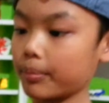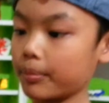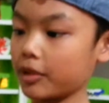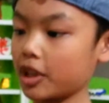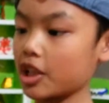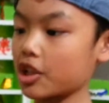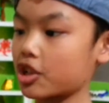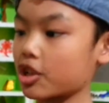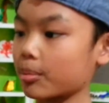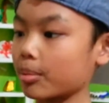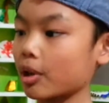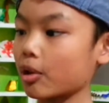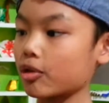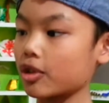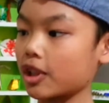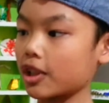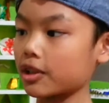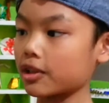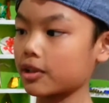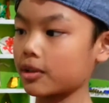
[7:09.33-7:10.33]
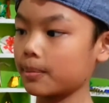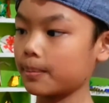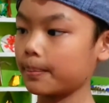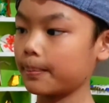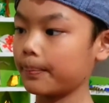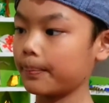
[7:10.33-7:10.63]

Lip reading: ninja blow dart.